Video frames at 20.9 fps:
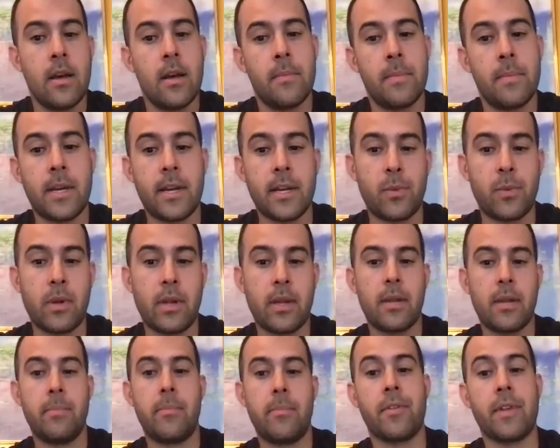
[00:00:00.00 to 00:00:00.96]
because we
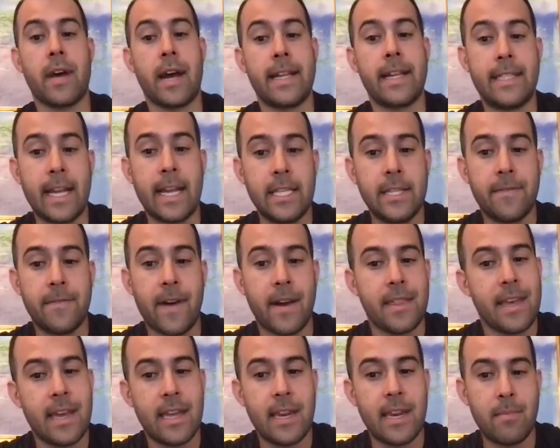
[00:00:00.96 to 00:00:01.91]
can both identify
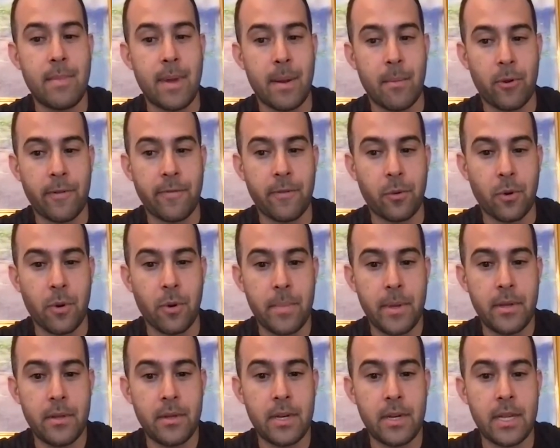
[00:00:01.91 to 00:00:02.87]
the hidden memory
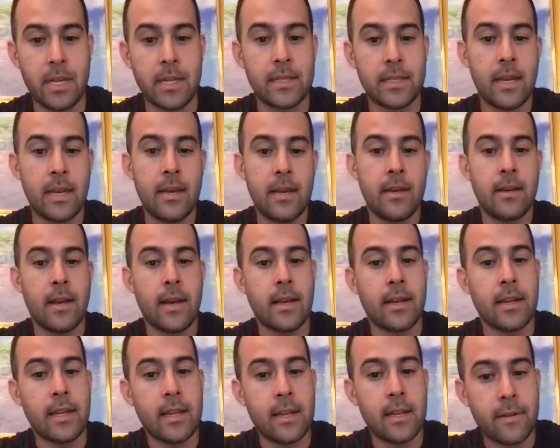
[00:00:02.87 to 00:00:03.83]
vulnerabilities
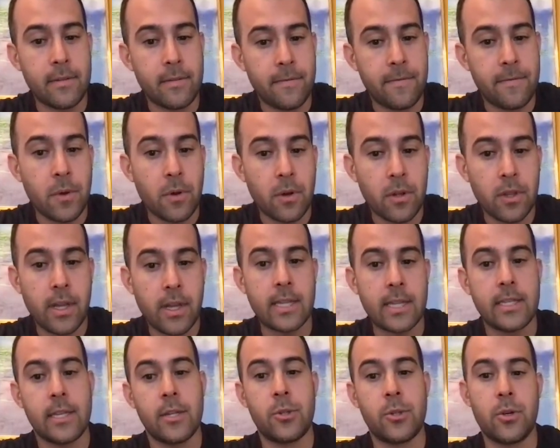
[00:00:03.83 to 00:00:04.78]
and in a few
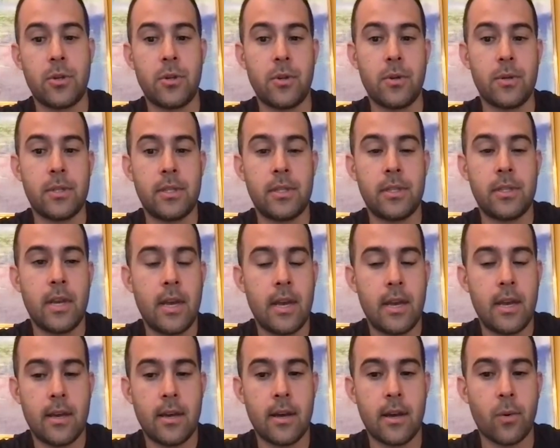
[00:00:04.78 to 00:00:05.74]
clicks introduce
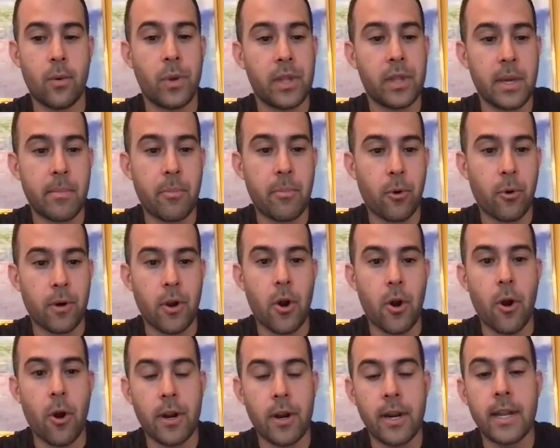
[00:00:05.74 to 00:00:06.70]
really important
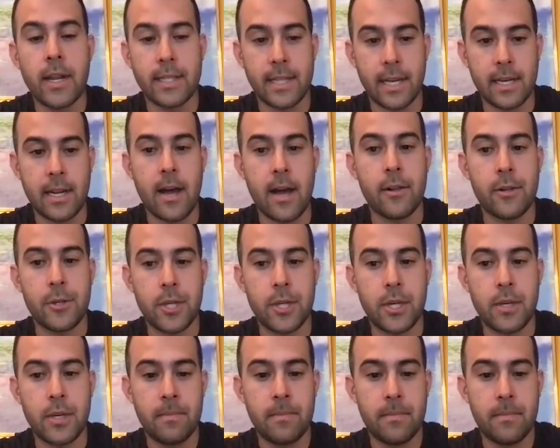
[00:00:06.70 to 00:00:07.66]
hardening technology.